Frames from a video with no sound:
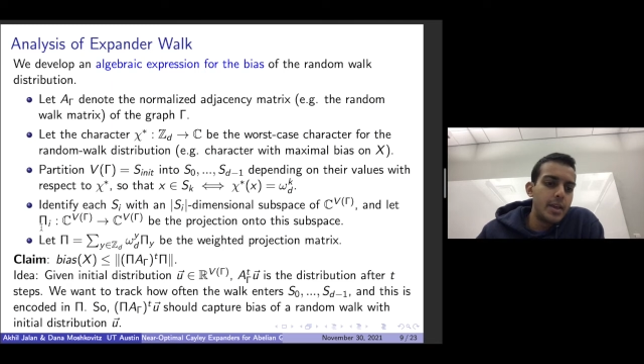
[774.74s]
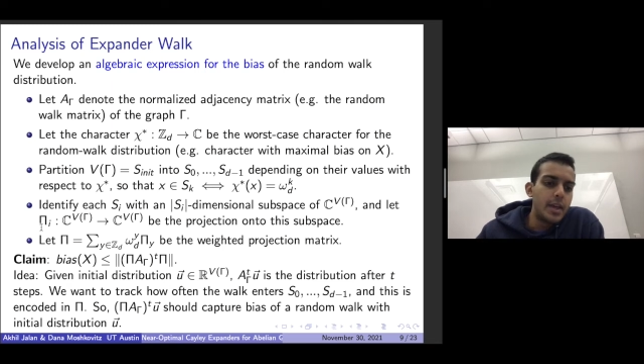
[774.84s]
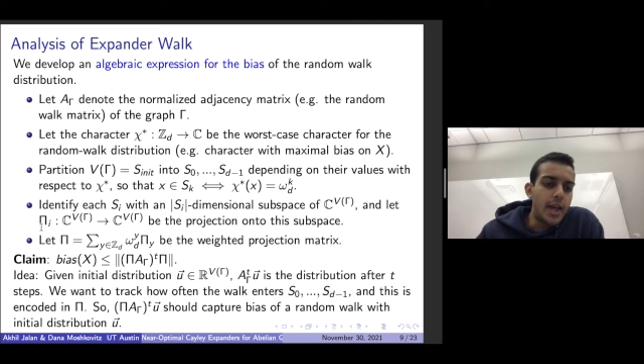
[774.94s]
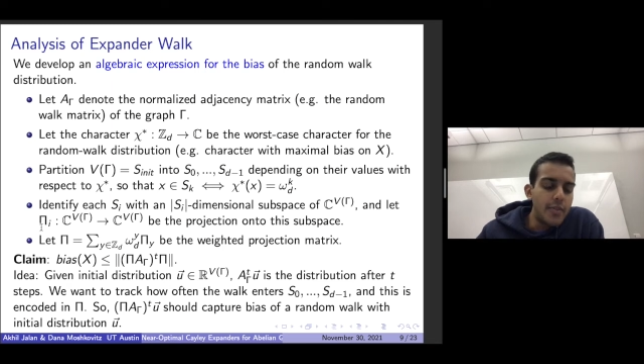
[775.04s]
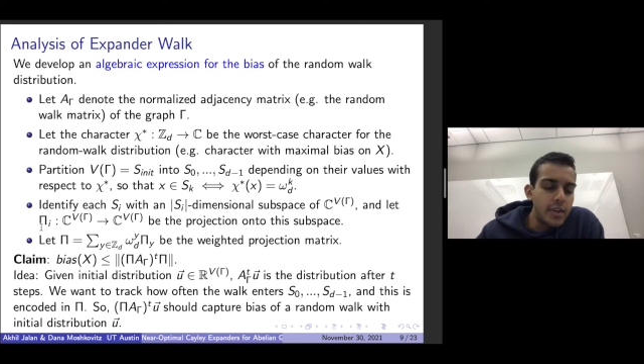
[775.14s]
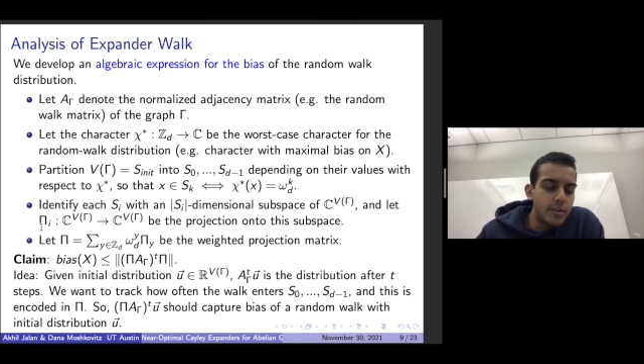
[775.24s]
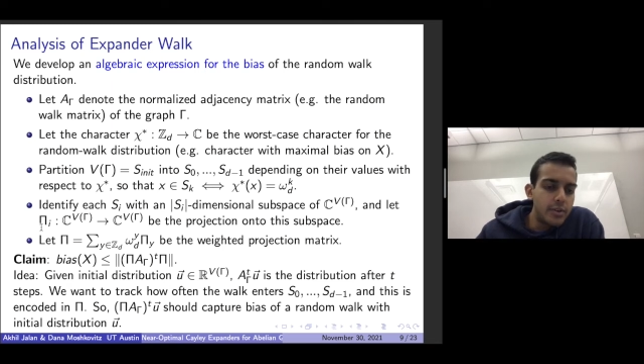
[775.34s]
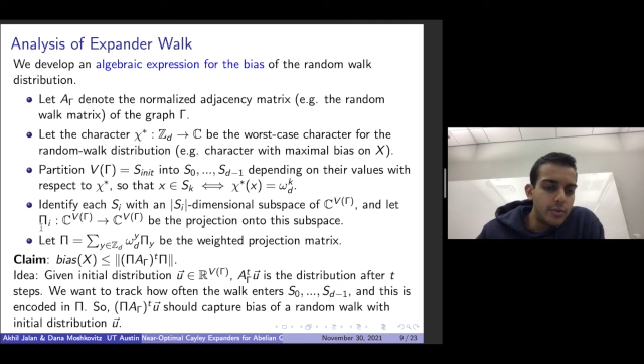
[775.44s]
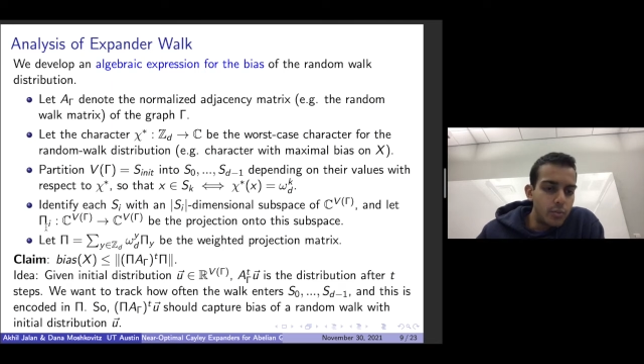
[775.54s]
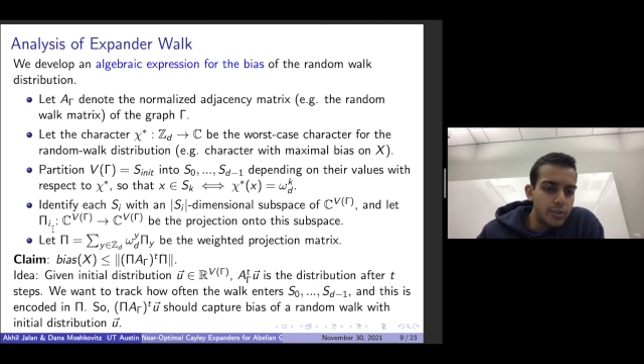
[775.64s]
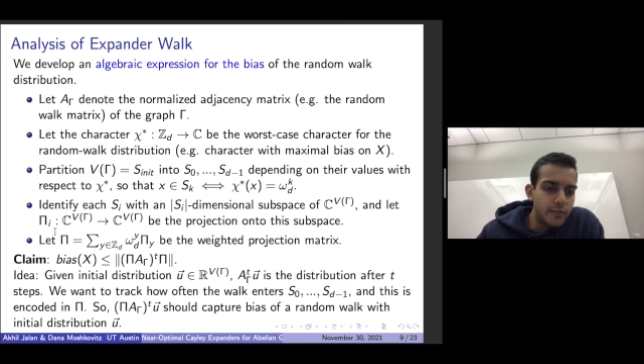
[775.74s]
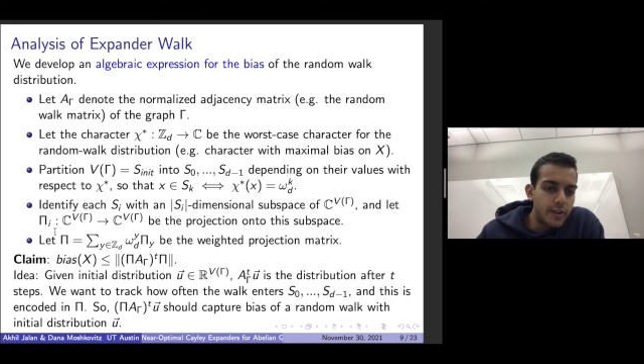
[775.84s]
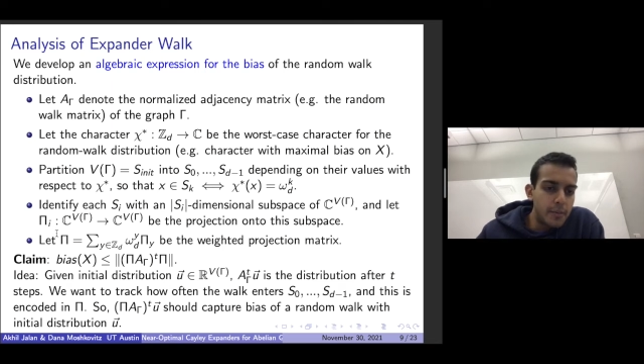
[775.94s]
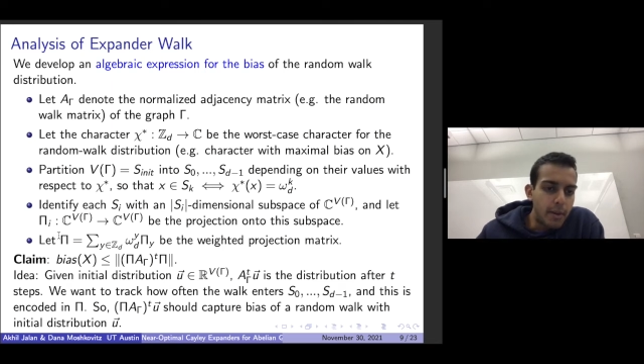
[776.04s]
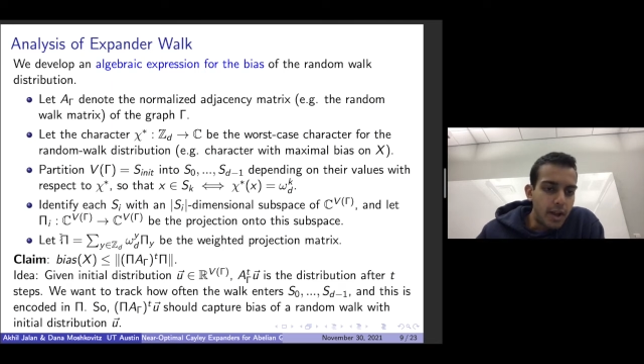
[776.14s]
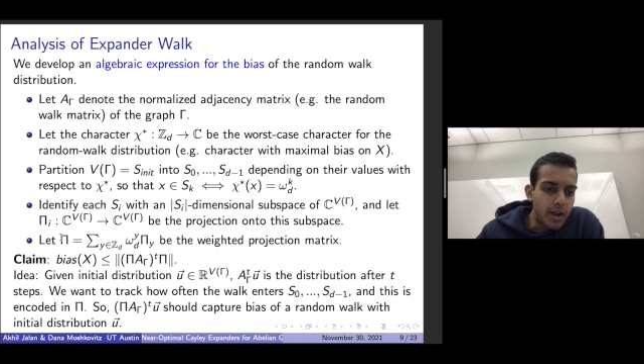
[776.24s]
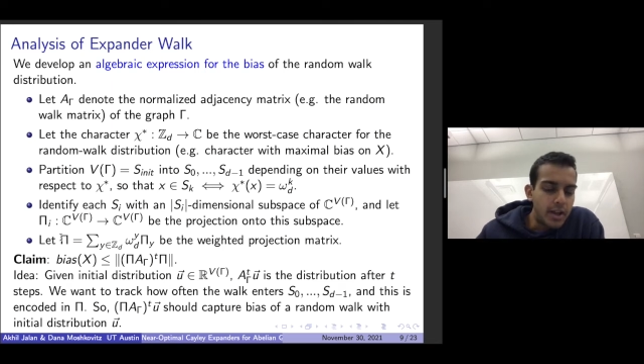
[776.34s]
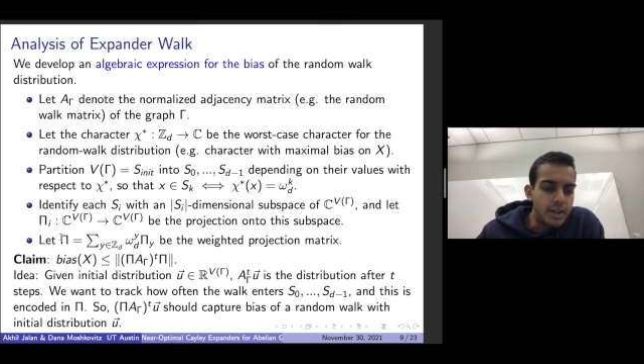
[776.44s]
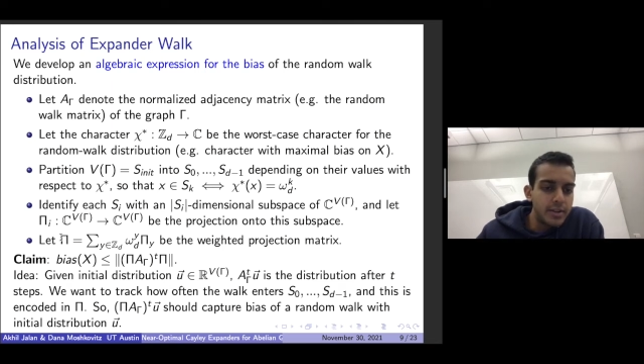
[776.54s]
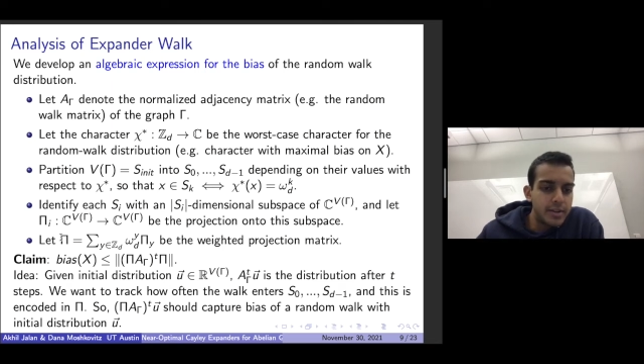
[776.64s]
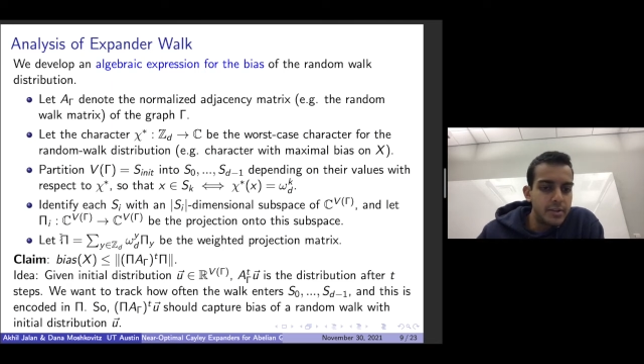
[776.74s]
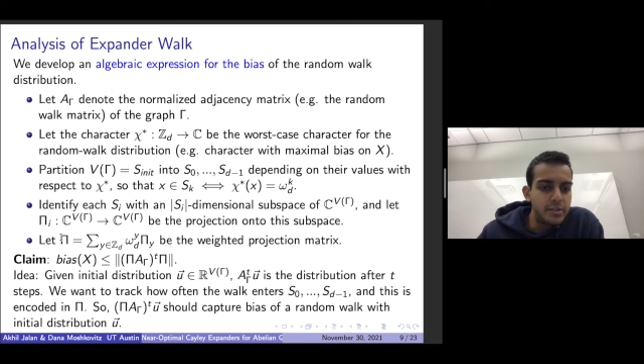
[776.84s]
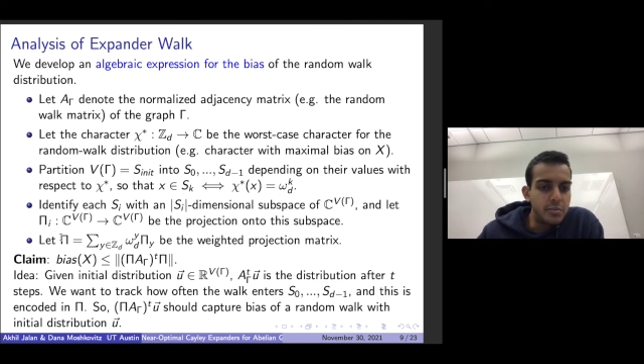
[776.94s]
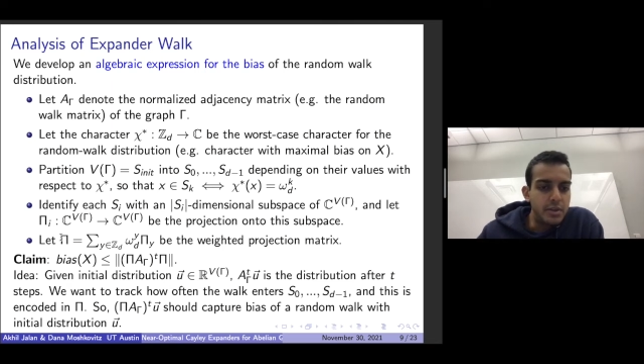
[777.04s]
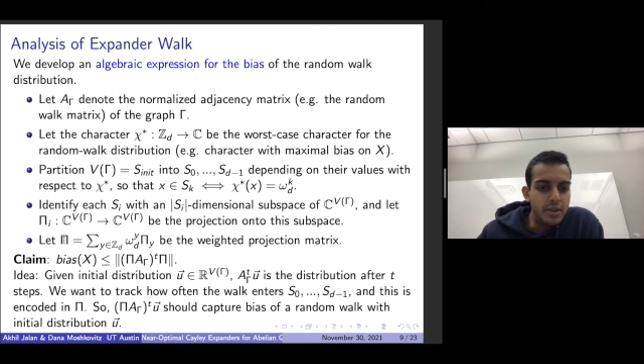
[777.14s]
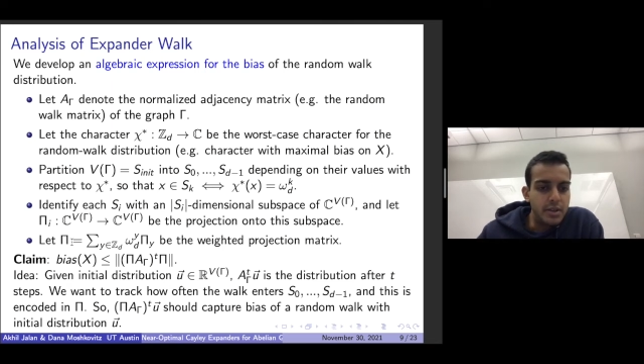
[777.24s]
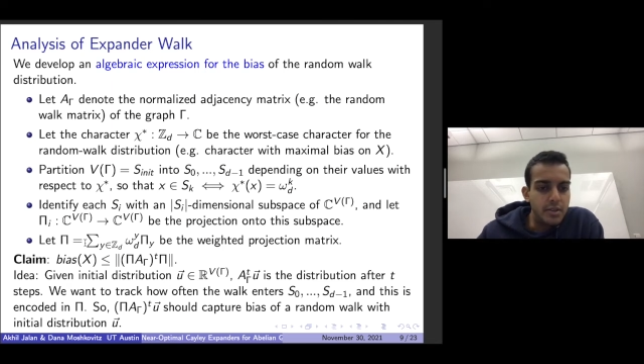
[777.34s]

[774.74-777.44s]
And then we'll define pi to be